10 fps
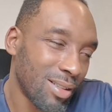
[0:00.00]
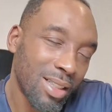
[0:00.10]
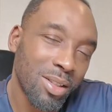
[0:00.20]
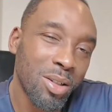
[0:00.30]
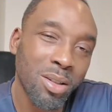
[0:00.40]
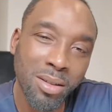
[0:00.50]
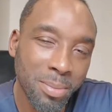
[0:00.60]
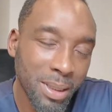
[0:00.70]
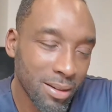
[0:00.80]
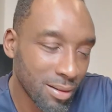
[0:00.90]
he's cooked,
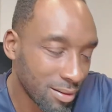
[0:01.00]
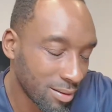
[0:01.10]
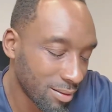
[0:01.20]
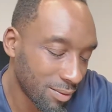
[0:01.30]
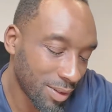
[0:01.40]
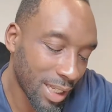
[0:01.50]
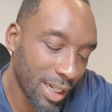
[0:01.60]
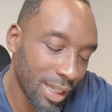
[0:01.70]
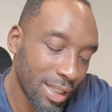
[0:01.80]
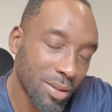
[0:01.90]
man.
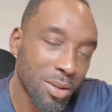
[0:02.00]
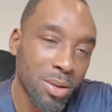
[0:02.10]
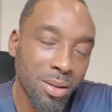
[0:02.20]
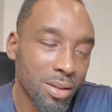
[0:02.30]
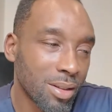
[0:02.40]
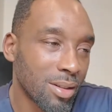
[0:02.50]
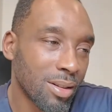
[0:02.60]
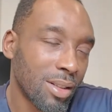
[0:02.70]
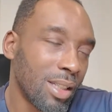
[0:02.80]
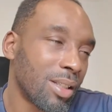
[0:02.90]
Forget it, he's cooked.
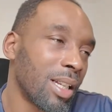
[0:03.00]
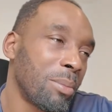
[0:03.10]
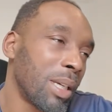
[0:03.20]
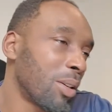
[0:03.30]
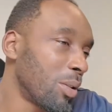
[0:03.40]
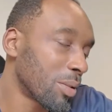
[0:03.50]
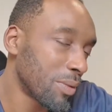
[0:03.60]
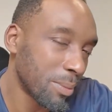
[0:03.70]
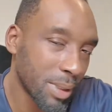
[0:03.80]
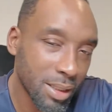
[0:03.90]
He's gonna be cooked
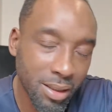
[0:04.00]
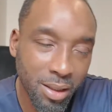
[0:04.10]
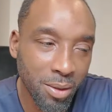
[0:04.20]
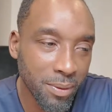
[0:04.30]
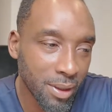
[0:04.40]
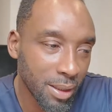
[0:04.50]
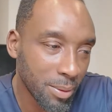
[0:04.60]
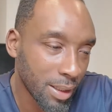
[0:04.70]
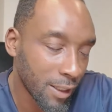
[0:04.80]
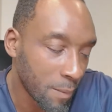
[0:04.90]
from this. It's over
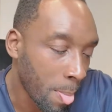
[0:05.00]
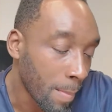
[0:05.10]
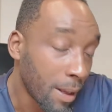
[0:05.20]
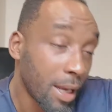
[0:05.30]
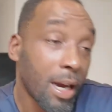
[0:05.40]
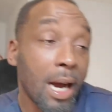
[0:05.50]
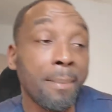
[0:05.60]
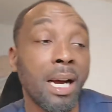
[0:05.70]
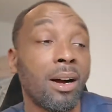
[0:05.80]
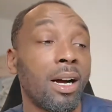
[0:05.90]
anyway.
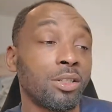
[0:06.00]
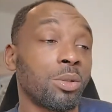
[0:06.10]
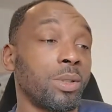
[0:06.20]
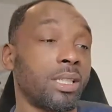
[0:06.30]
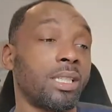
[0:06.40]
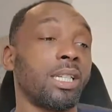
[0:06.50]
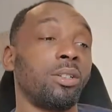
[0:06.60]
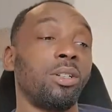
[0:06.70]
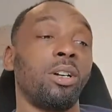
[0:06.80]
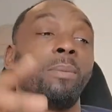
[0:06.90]
I'm out. I just wanted to tell
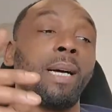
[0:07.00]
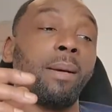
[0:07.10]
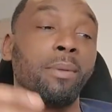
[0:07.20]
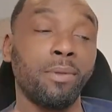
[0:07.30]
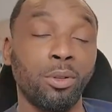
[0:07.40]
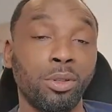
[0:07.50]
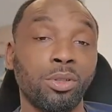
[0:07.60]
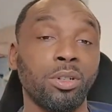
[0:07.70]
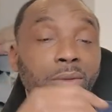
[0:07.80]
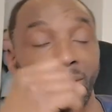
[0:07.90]
you lot about it before you
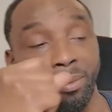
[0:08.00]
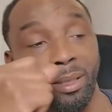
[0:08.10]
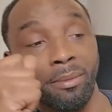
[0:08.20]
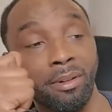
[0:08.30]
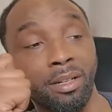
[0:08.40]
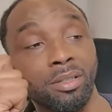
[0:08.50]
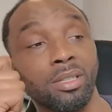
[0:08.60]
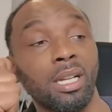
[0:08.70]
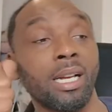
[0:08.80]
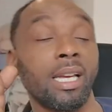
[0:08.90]
saw it from somewhere else.
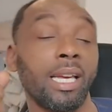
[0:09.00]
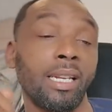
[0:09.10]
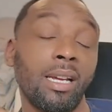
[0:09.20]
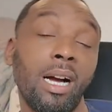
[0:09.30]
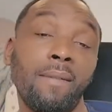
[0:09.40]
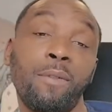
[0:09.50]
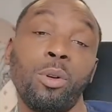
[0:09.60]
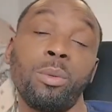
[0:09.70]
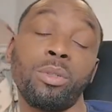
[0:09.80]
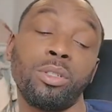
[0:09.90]
Like, again, I
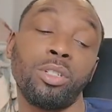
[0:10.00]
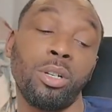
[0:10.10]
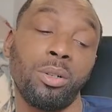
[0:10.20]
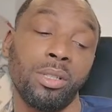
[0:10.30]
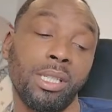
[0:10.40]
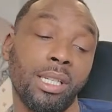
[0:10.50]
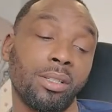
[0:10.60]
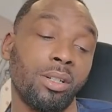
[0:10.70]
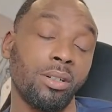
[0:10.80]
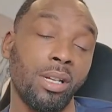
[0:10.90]
thought it was a joke on
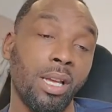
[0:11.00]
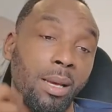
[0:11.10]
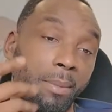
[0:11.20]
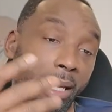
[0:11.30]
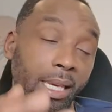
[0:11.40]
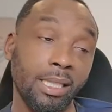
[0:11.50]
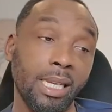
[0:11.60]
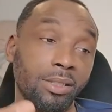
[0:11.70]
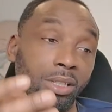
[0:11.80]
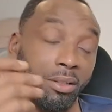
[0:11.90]
TikTok, but it is
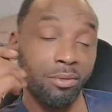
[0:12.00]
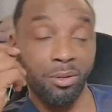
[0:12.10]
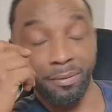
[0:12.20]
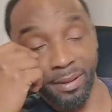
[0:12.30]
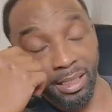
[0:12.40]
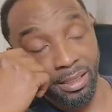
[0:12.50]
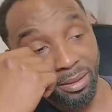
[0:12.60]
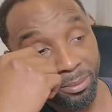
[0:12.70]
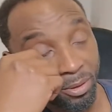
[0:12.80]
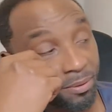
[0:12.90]
actually a real thing. It's
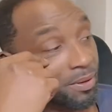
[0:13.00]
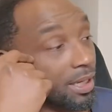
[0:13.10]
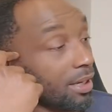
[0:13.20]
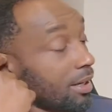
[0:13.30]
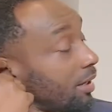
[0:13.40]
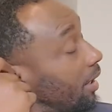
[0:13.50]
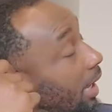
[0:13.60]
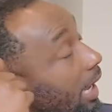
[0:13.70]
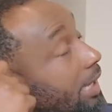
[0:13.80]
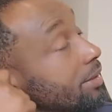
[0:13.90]
a movie.
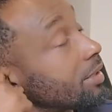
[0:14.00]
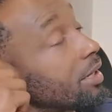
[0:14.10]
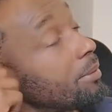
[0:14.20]
And